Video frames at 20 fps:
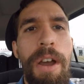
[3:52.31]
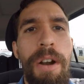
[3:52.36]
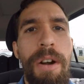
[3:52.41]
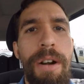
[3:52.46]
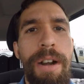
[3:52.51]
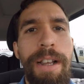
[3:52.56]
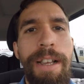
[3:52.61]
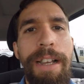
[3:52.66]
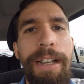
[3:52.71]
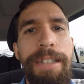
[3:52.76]
All
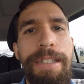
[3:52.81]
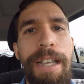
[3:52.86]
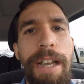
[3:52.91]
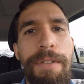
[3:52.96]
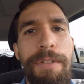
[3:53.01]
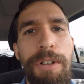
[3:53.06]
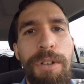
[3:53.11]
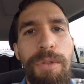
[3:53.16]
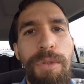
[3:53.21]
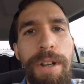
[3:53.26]
right, guys,
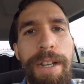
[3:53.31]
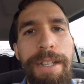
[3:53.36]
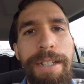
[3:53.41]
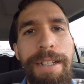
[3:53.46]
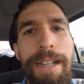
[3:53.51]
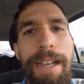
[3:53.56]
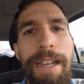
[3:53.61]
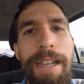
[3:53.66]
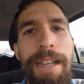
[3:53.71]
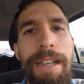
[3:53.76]
have a great
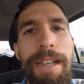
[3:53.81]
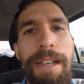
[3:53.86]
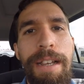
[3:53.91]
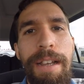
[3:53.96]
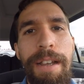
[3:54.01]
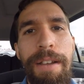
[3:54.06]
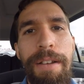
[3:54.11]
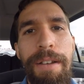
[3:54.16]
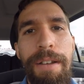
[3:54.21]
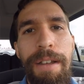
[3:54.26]
day,
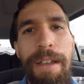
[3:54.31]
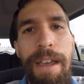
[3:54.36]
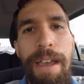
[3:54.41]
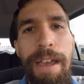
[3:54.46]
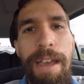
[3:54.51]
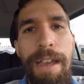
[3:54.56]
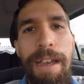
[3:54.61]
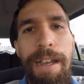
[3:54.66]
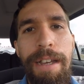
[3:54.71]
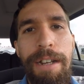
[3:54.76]

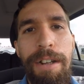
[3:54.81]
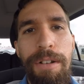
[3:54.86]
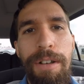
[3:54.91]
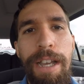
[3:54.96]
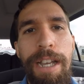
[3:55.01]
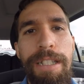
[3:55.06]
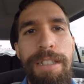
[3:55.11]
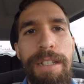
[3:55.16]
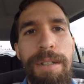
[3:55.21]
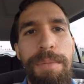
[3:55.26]
and I'll
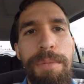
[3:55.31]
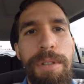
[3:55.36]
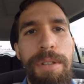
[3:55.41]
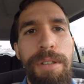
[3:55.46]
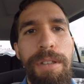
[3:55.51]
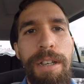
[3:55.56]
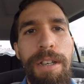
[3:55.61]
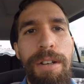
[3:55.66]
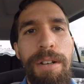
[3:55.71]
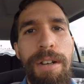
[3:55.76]
catch up to you
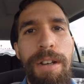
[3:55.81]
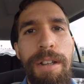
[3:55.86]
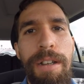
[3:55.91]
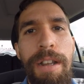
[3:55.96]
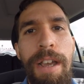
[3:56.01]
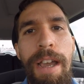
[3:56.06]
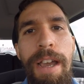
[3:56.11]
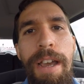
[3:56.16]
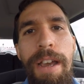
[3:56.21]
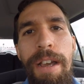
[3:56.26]
later on.
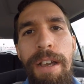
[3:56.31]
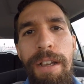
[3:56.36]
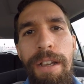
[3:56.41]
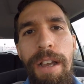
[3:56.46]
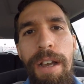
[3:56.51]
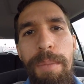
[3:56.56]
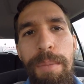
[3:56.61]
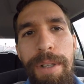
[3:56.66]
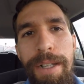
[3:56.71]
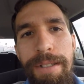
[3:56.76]

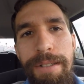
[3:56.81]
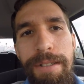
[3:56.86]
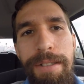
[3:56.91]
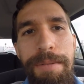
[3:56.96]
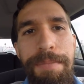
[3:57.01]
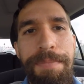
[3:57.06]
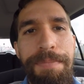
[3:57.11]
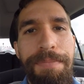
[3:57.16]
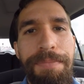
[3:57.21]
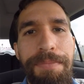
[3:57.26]
God
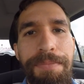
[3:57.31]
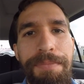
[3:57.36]
bless.